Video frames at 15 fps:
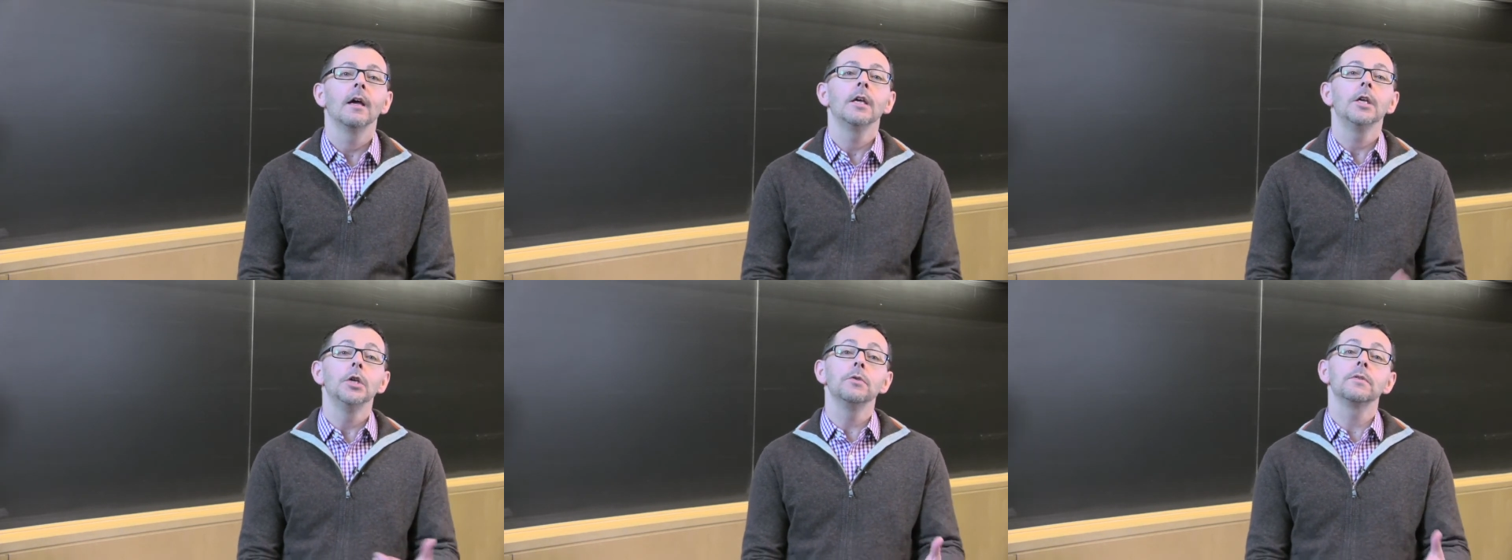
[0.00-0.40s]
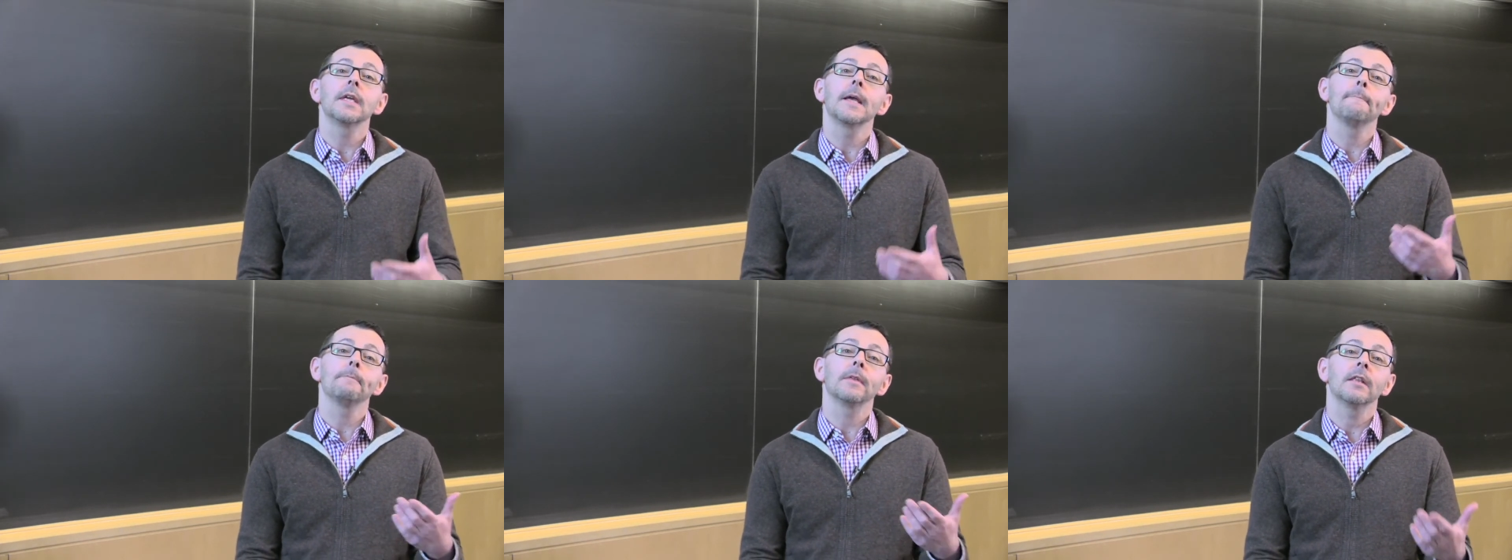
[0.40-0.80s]

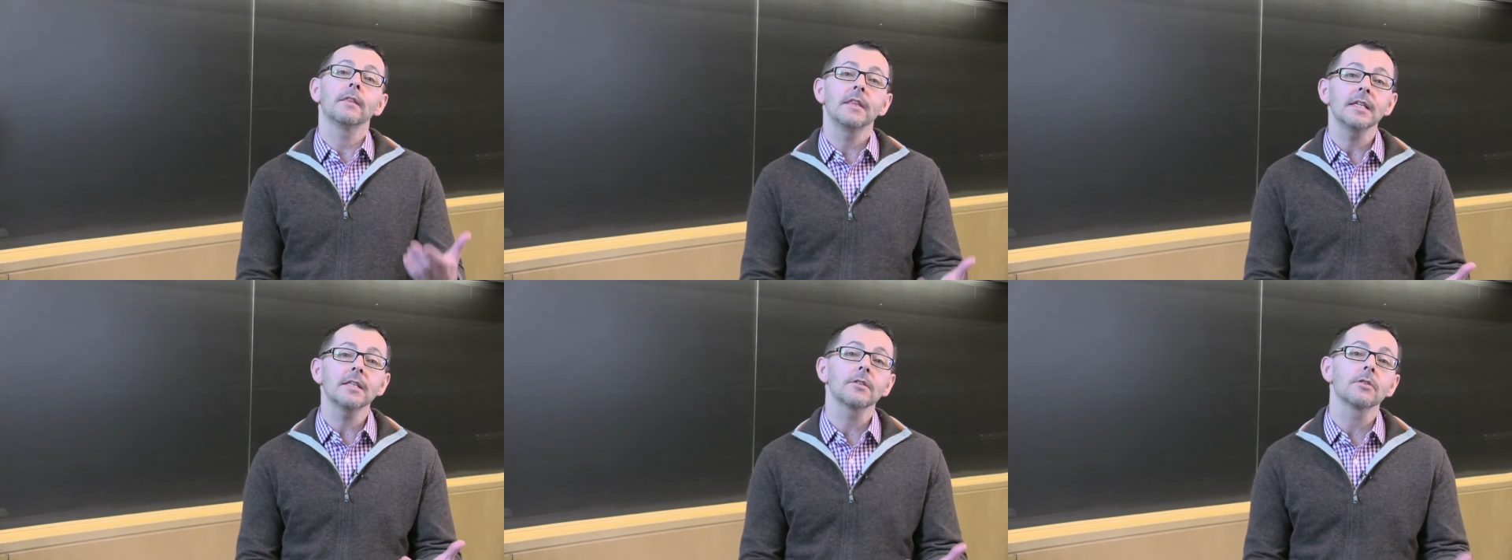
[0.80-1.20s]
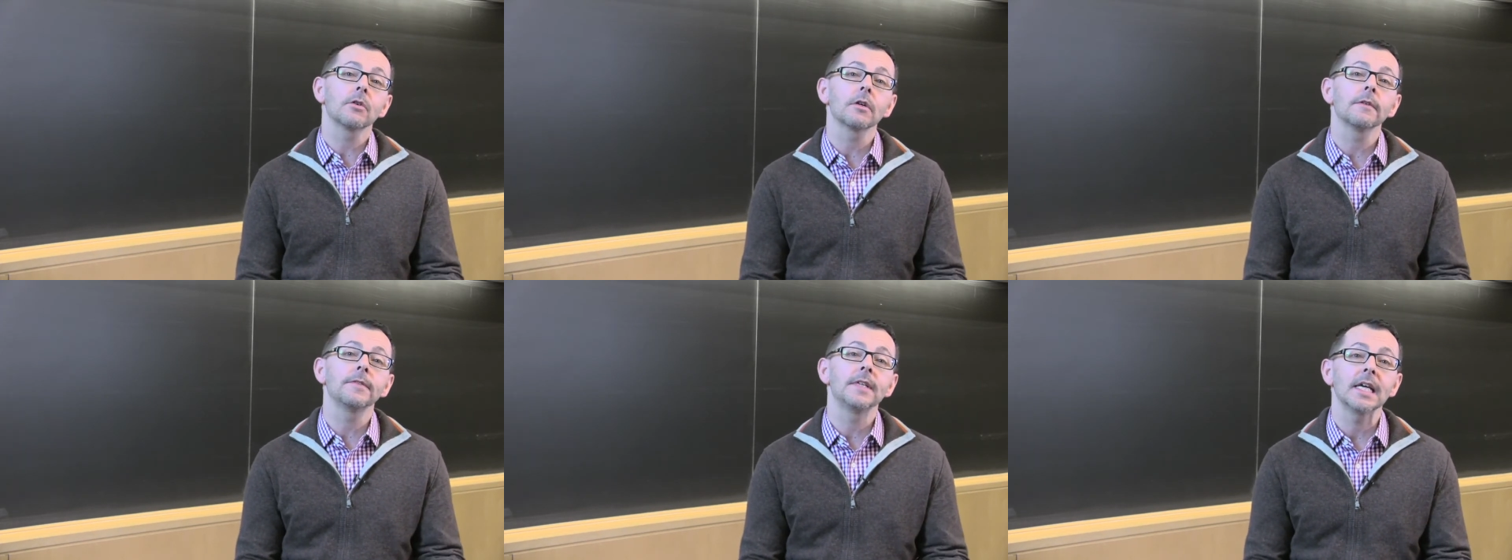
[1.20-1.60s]
Using this
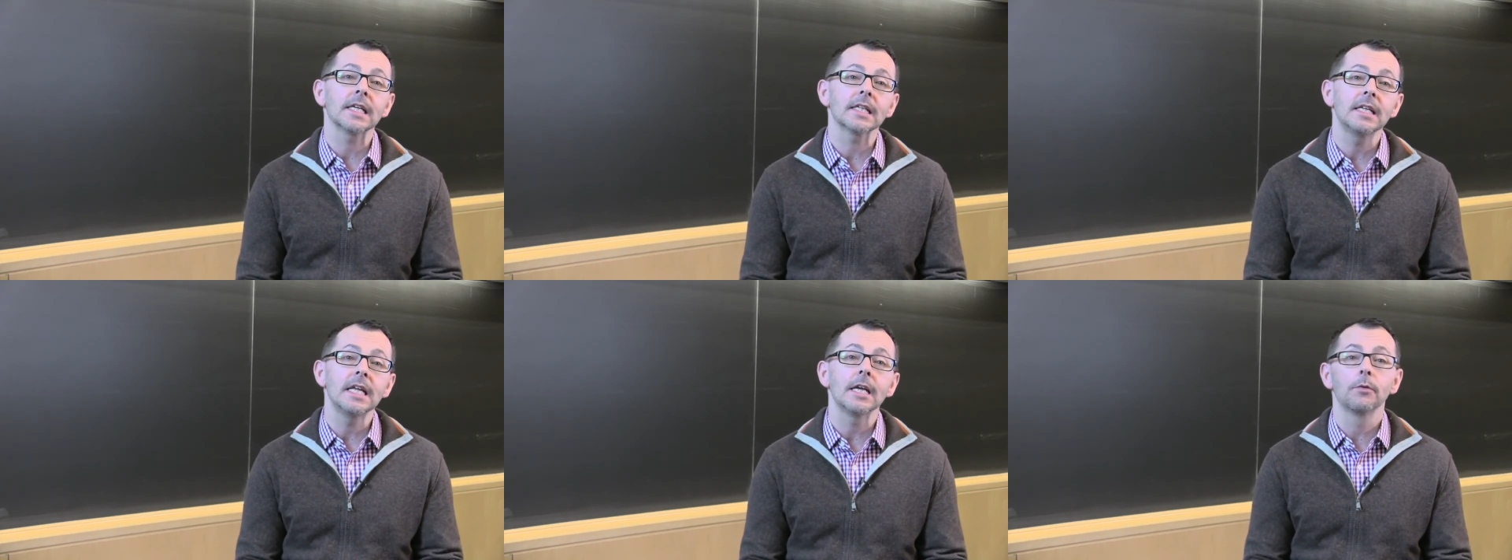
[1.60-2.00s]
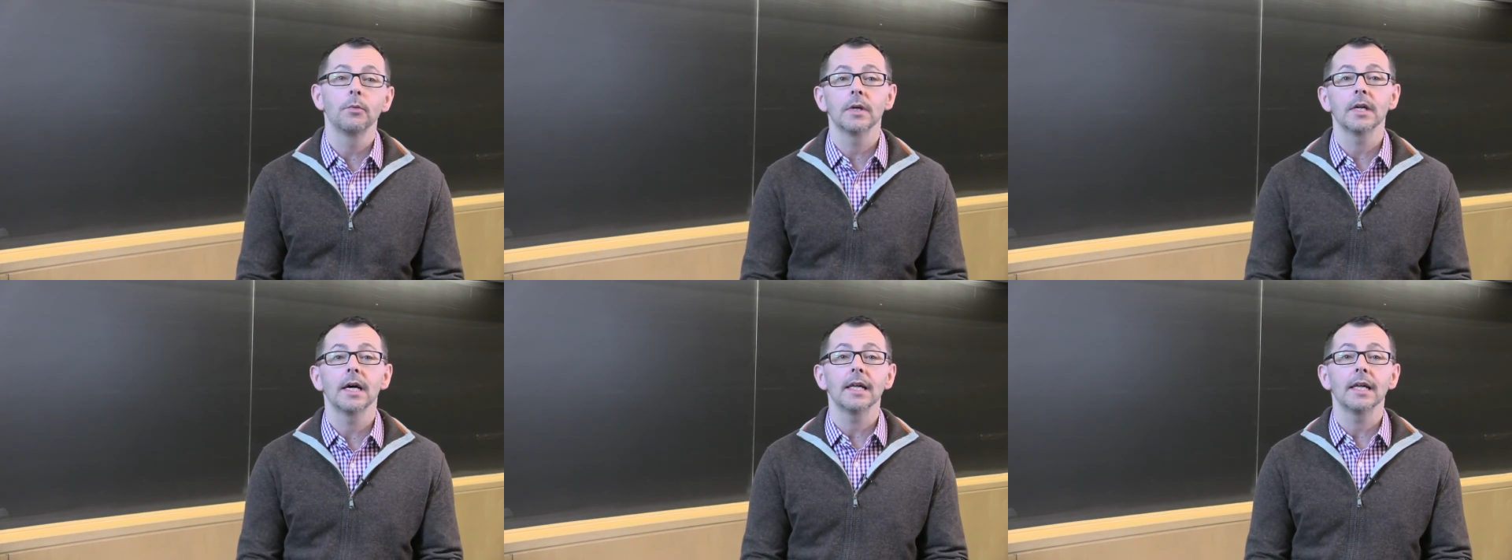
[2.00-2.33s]
sort of technique would